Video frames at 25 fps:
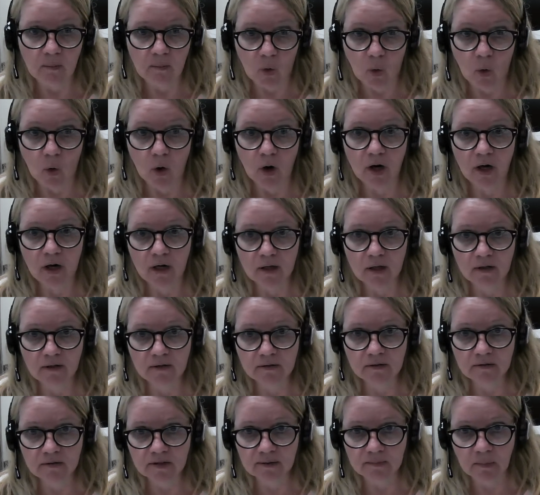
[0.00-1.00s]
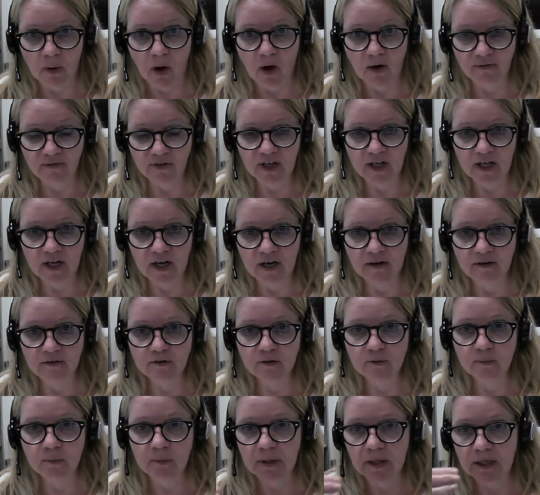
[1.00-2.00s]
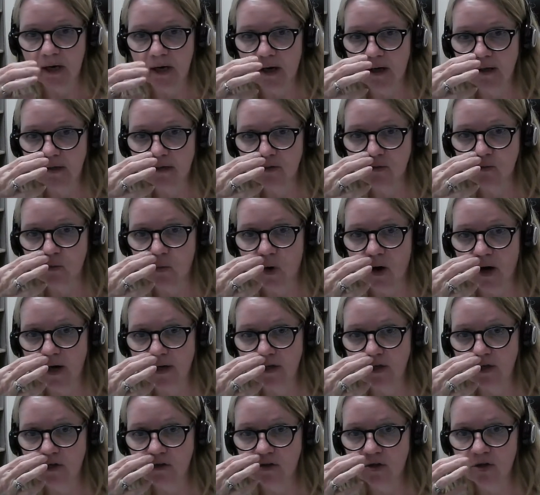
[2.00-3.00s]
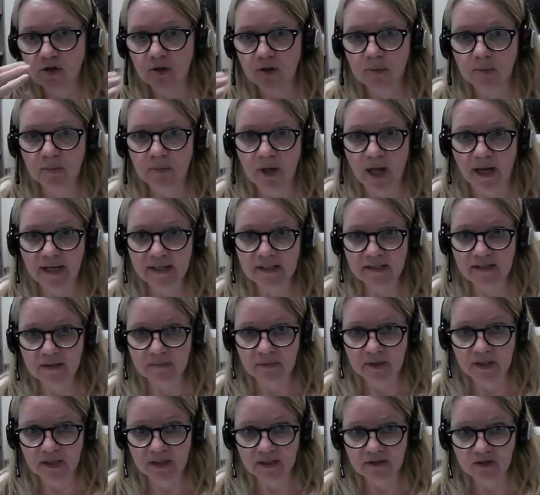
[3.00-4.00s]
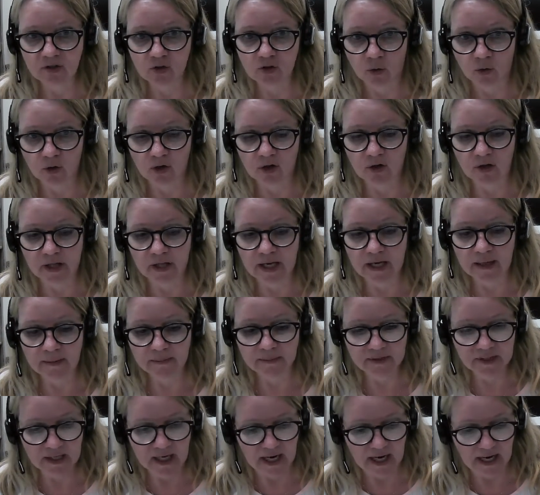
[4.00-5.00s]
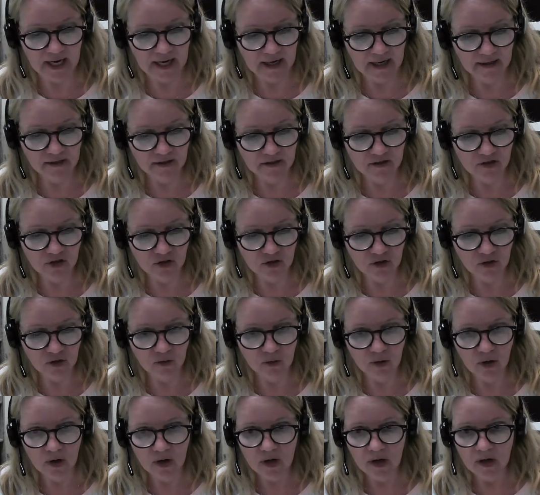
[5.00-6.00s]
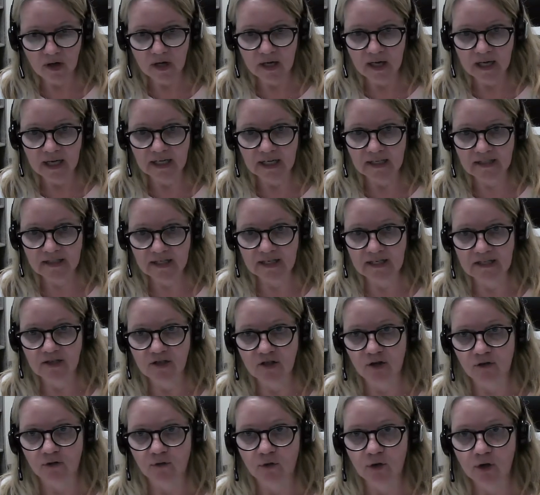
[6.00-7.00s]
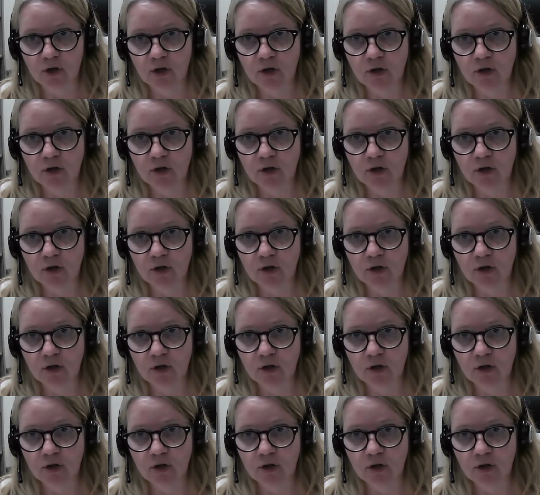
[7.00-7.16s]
more small videos because 1, YouTube likes them in shorter clips, and 2, it's easier to